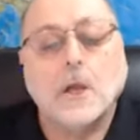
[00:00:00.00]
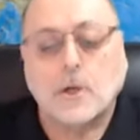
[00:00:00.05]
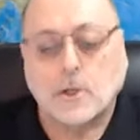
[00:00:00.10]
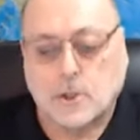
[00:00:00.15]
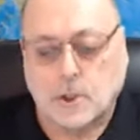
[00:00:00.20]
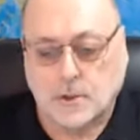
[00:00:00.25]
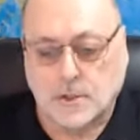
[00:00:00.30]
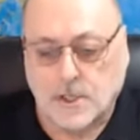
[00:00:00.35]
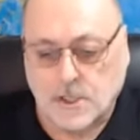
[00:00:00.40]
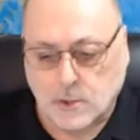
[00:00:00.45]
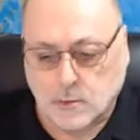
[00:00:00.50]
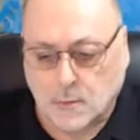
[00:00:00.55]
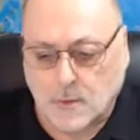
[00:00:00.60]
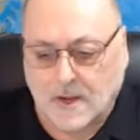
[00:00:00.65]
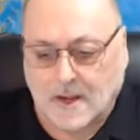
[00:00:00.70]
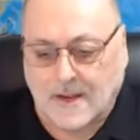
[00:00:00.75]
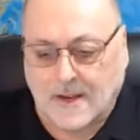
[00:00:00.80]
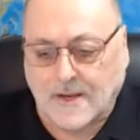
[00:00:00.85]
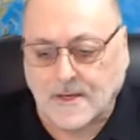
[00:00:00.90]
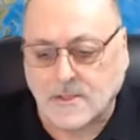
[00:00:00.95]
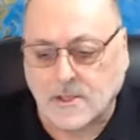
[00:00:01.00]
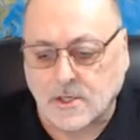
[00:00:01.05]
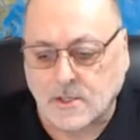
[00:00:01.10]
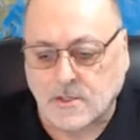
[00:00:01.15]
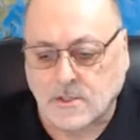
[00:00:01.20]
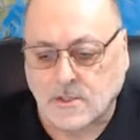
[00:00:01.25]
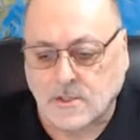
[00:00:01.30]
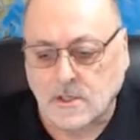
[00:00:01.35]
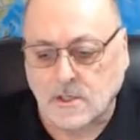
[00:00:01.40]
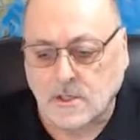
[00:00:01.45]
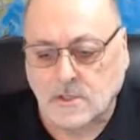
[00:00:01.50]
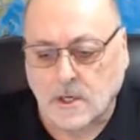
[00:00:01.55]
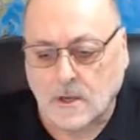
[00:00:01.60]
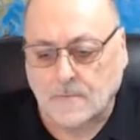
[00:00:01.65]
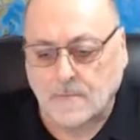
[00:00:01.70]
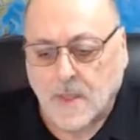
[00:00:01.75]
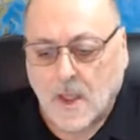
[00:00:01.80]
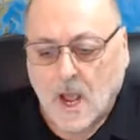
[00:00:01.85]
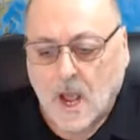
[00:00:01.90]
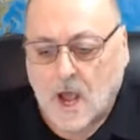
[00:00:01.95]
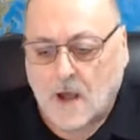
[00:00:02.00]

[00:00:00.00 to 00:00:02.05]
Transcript: to this religious system